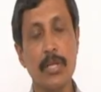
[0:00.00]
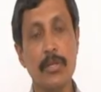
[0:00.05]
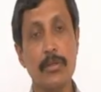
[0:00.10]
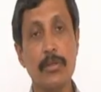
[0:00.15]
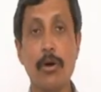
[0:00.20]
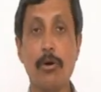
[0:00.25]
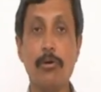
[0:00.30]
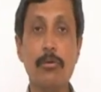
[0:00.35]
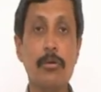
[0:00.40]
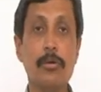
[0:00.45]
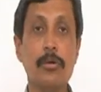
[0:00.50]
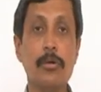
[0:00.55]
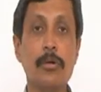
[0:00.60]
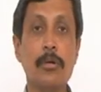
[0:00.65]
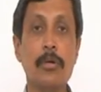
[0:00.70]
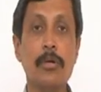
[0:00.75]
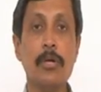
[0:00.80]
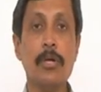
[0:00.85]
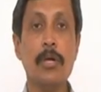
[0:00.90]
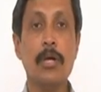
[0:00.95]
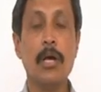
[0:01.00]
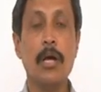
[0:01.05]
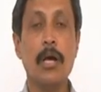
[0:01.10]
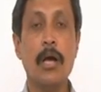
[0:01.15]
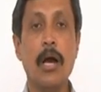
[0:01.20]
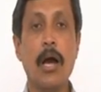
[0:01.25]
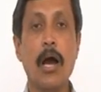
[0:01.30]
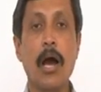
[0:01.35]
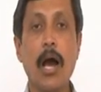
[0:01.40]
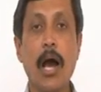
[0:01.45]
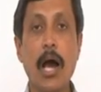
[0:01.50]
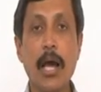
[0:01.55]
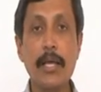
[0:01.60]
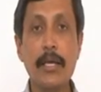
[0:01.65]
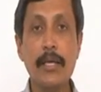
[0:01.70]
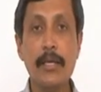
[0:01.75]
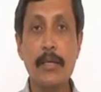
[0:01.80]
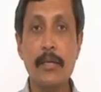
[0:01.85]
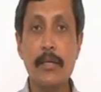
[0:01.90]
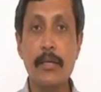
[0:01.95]
Now, I
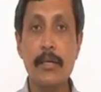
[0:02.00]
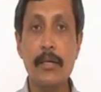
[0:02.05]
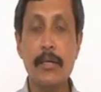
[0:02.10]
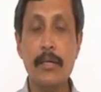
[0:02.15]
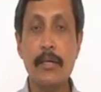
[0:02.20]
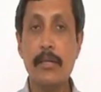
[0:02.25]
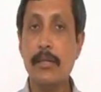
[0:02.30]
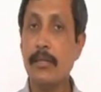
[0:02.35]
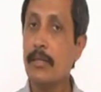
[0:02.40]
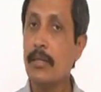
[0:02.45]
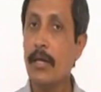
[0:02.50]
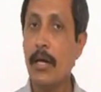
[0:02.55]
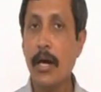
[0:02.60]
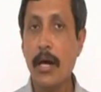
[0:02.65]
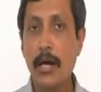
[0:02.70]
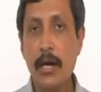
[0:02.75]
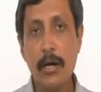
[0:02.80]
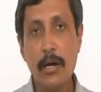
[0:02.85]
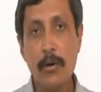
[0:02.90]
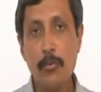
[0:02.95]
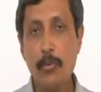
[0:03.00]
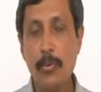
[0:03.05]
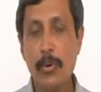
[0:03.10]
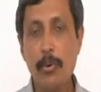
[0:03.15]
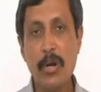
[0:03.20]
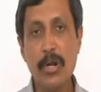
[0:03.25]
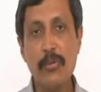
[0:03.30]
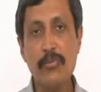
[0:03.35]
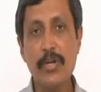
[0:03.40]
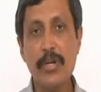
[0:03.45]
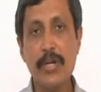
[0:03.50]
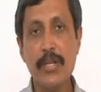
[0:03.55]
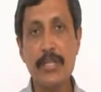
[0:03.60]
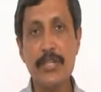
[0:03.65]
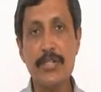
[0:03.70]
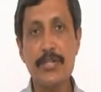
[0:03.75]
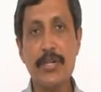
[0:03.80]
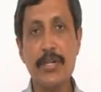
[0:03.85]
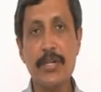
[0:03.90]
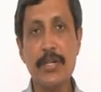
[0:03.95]
one of the
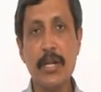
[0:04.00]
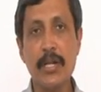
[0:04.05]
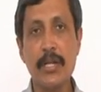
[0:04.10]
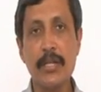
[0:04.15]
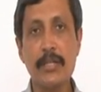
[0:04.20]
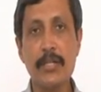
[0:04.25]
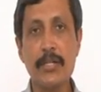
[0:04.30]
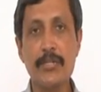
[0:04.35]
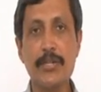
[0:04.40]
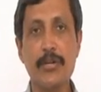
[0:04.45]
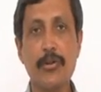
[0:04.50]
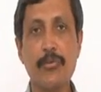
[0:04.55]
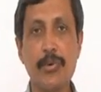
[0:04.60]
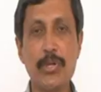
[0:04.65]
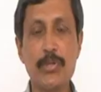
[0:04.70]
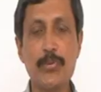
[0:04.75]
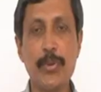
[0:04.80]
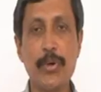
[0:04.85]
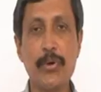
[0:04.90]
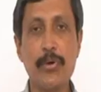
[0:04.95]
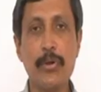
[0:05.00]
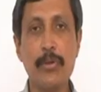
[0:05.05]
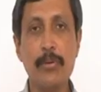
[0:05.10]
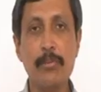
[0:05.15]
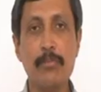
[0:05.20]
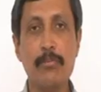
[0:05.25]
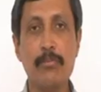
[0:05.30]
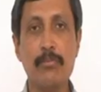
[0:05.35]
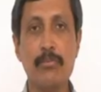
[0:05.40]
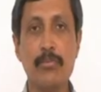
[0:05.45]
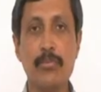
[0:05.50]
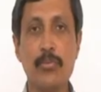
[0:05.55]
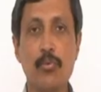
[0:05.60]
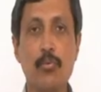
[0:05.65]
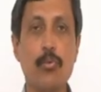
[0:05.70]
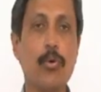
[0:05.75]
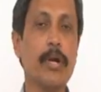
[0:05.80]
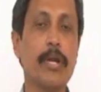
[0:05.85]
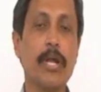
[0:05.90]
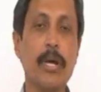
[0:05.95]
registered dealer in the state of West Bengal,
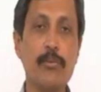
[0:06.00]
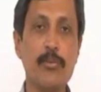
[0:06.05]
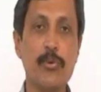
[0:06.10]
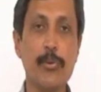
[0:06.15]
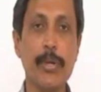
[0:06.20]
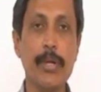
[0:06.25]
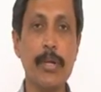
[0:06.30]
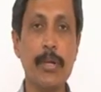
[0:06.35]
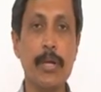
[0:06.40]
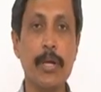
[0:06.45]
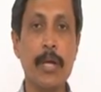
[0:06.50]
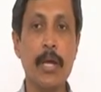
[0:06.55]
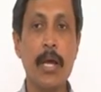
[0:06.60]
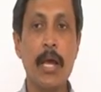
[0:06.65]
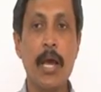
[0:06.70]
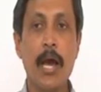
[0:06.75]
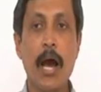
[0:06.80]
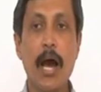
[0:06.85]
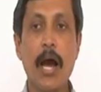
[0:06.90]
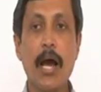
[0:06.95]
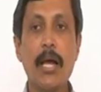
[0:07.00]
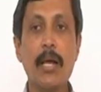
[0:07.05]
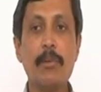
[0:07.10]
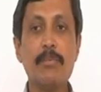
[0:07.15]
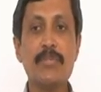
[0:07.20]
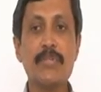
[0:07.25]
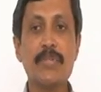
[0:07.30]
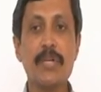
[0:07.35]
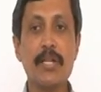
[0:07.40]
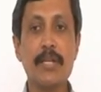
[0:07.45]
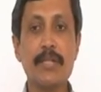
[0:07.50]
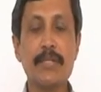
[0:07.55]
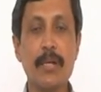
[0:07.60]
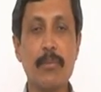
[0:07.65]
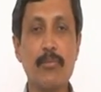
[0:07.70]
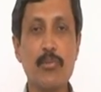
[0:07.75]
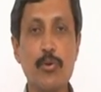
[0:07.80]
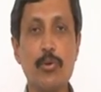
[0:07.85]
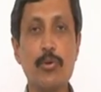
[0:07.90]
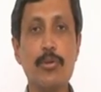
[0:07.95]
what I am doing? I am selling
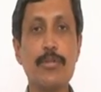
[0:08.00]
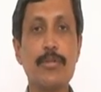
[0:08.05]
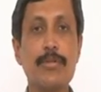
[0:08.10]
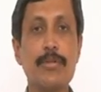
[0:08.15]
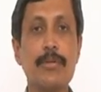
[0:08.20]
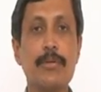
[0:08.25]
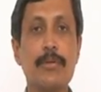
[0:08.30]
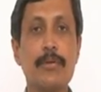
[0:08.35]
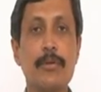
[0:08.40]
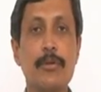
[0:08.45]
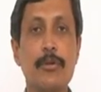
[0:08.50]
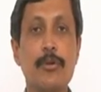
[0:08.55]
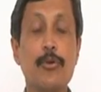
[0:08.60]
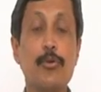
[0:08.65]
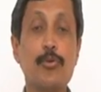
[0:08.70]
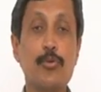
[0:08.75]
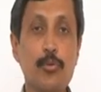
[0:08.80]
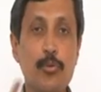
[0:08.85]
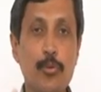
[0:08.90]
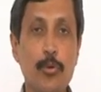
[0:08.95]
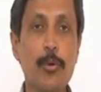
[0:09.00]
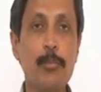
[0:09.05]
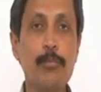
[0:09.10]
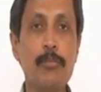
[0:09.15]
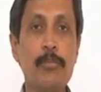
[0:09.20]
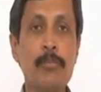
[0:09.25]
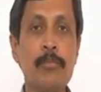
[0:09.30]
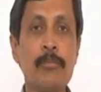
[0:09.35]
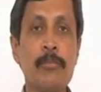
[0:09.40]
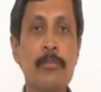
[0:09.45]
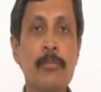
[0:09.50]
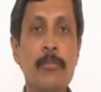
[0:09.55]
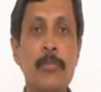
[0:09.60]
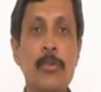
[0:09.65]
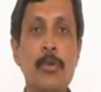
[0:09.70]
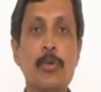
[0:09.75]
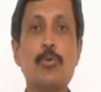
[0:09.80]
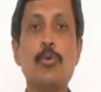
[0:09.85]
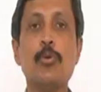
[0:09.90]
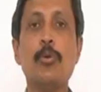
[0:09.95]
some goods to whom?
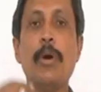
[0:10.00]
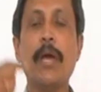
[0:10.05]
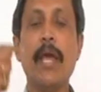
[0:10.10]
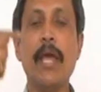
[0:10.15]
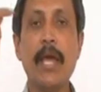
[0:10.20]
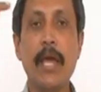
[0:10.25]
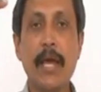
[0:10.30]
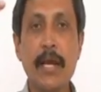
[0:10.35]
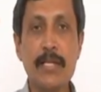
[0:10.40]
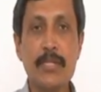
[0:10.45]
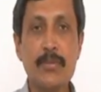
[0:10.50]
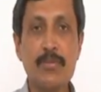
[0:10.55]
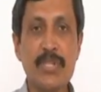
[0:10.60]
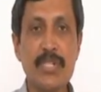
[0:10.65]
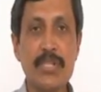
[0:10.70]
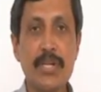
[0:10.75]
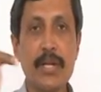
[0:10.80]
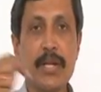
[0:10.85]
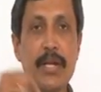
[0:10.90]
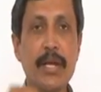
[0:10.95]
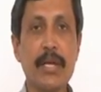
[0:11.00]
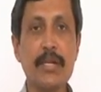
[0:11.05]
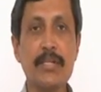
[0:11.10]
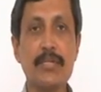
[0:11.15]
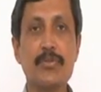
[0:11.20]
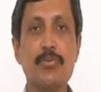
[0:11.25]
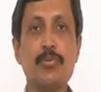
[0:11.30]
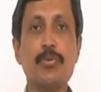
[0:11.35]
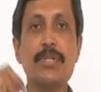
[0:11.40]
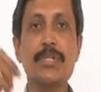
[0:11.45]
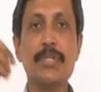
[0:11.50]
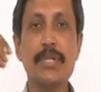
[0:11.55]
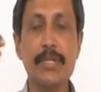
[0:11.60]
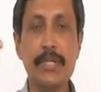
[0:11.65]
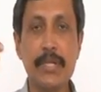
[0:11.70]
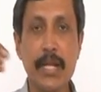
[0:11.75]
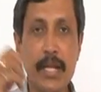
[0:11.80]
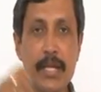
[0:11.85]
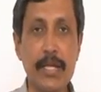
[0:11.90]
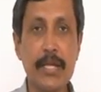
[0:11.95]
To X, Mr. X, who is in
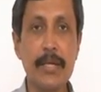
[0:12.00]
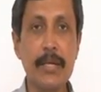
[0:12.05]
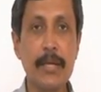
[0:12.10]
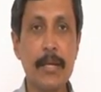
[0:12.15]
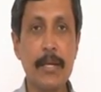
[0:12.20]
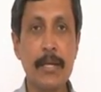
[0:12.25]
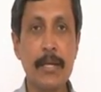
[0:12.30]
Delhi.